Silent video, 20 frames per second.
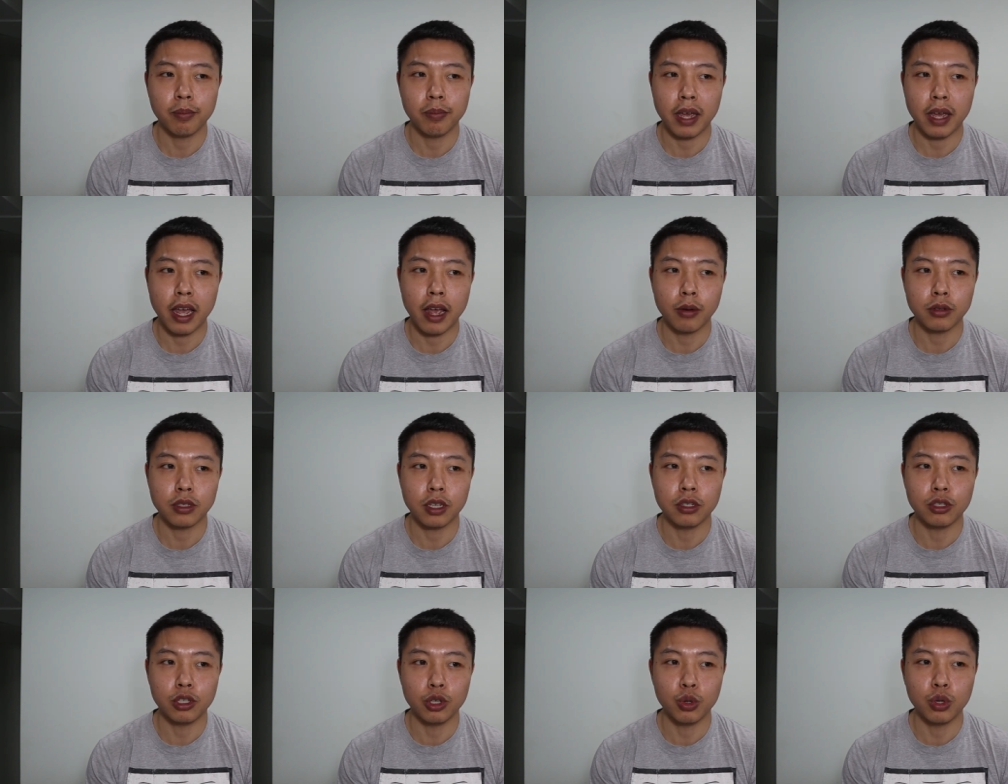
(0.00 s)
being able
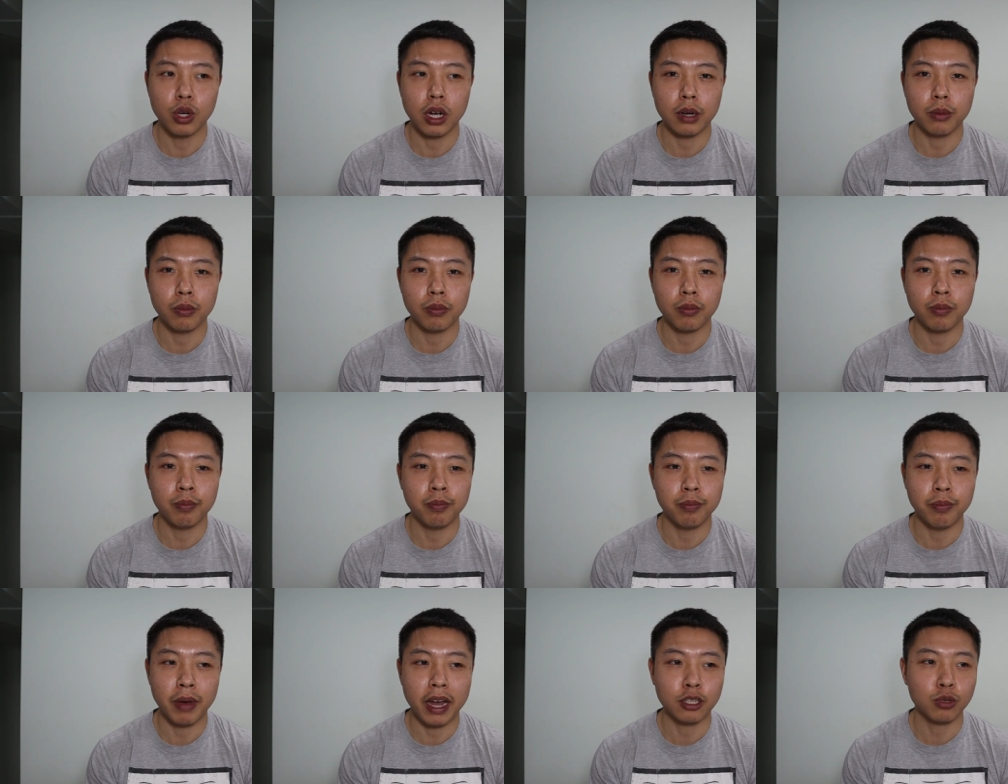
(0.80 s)
to do
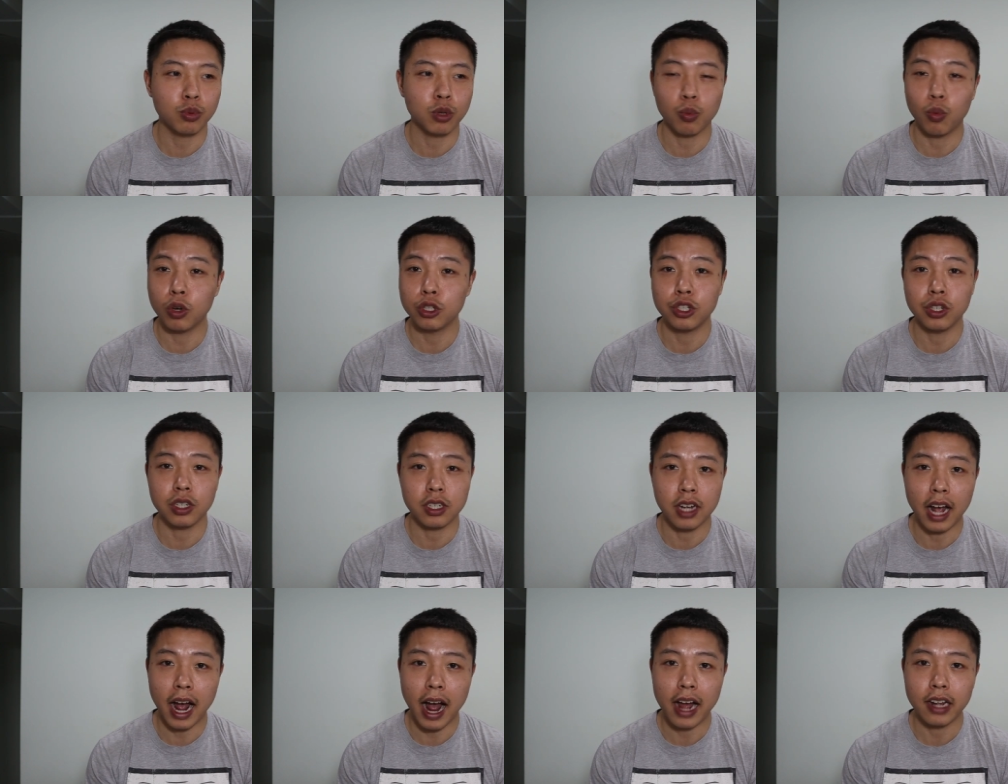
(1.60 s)
best with what you
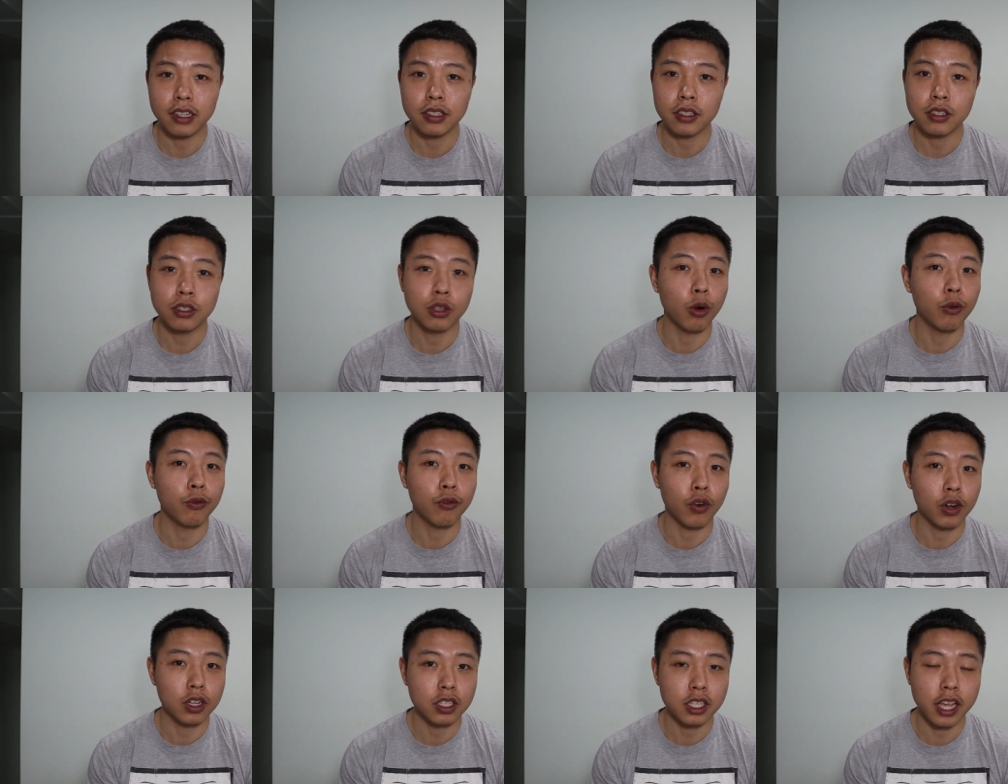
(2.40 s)
got so
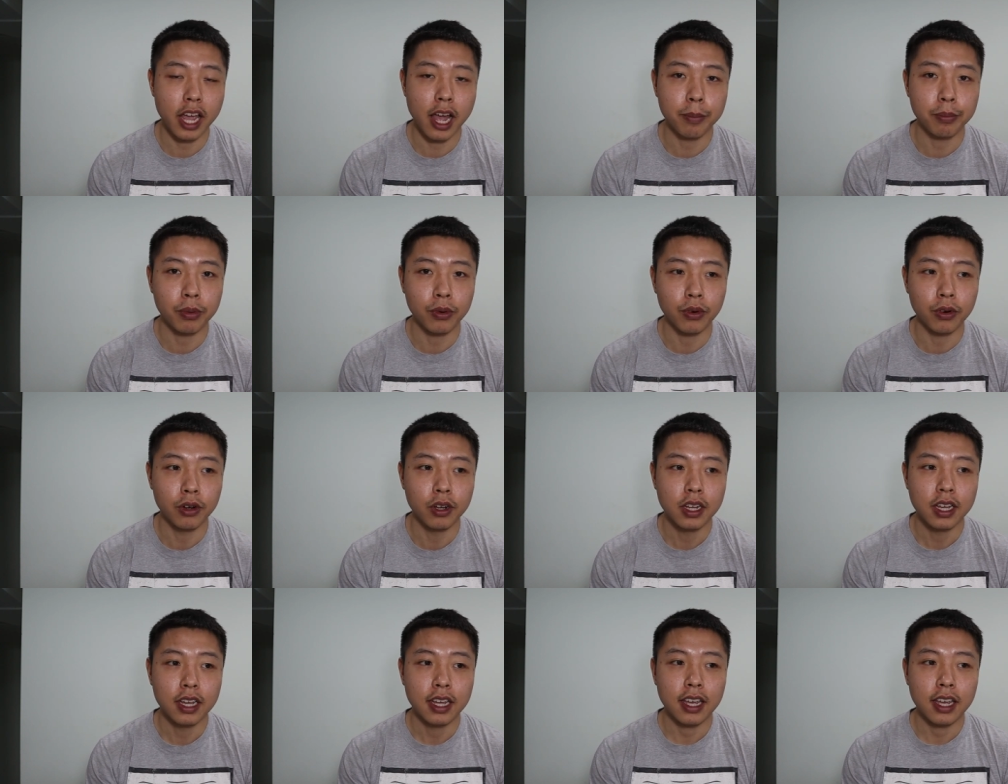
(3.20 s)
for example